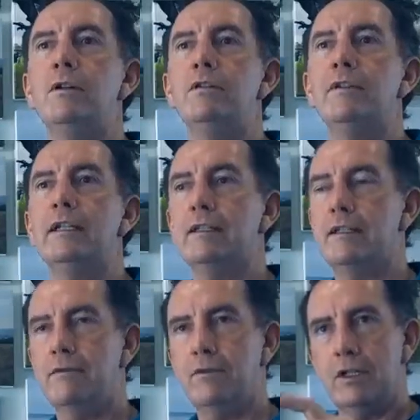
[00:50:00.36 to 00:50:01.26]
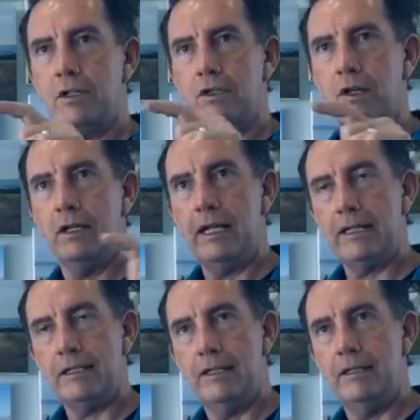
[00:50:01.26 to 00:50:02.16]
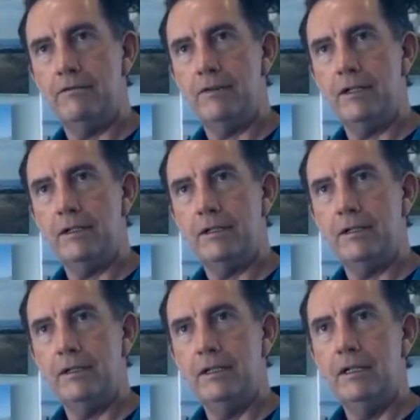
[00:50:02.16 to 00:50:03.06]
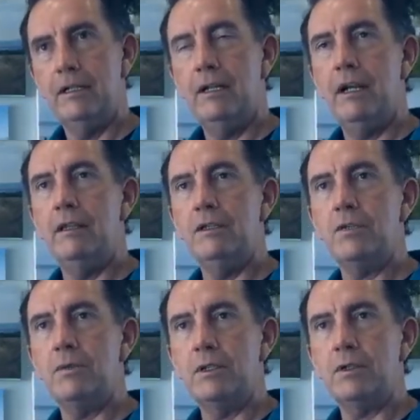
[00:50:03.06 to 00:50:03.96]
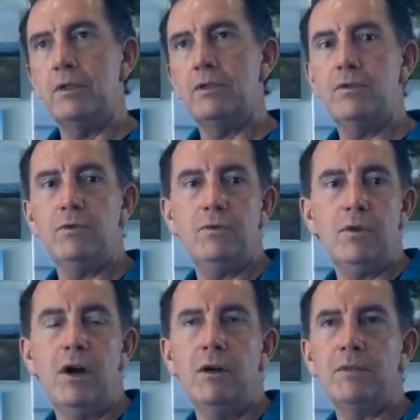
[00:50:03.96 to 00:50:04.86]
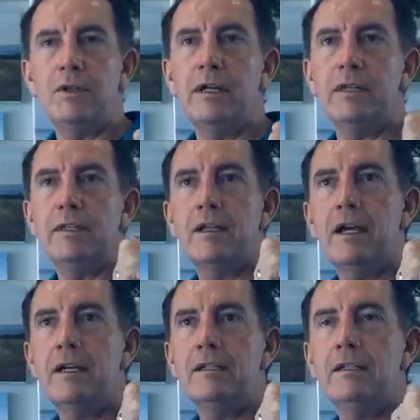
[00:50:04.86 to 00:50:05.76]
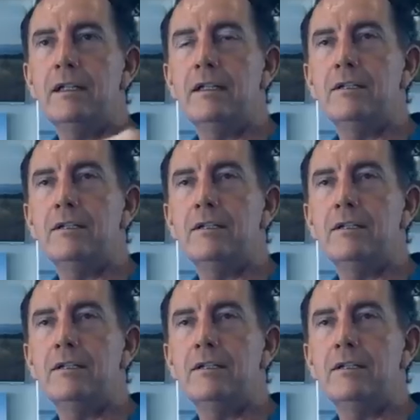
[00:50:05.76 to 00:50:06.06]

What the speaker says: of the older vehicles have got a solid axle in the front, and this one's got two arms on either side.